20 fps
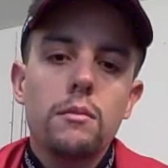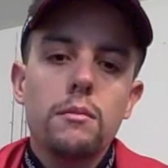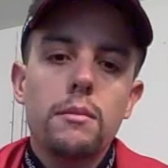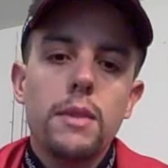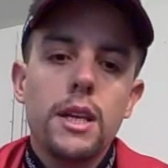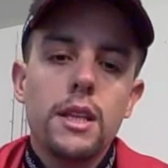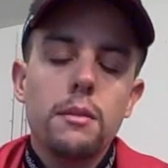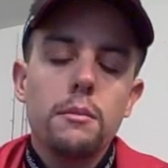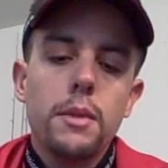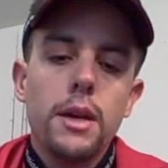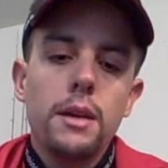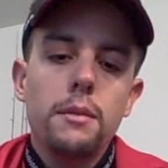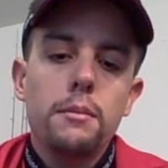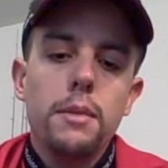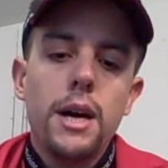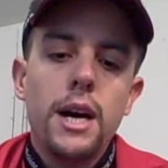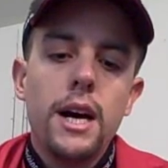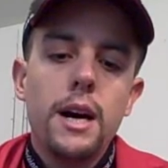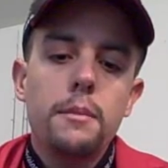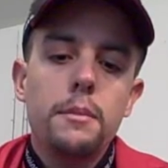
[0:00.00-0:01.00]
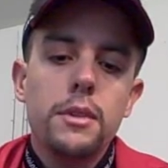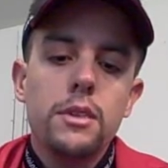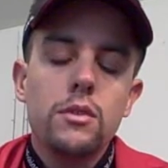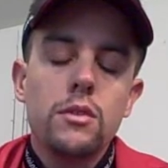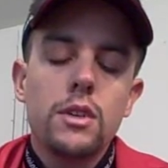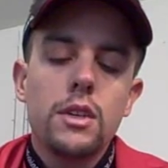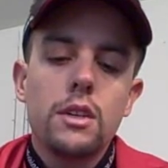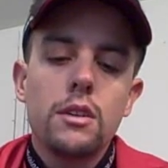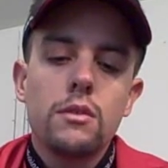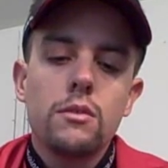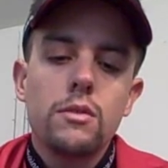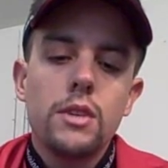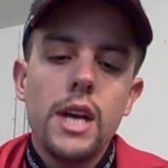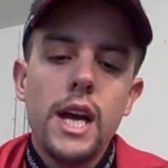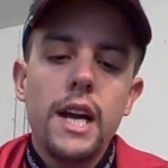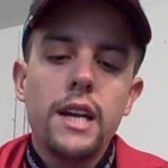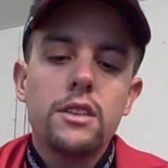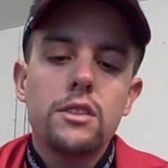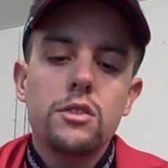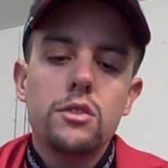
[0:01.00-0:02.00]
make the bait pop, and you'll get a
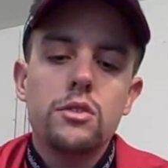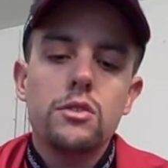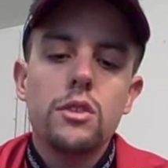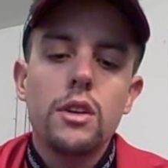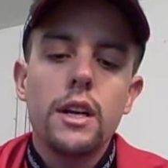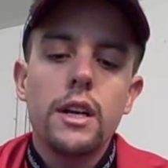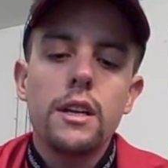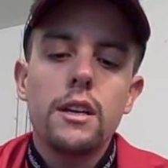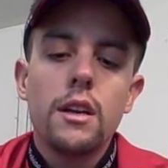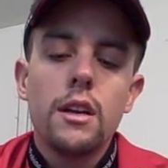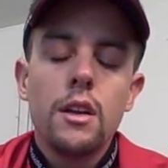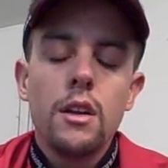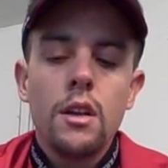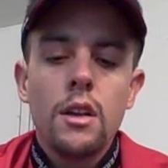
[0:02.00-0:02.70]
reaction strike.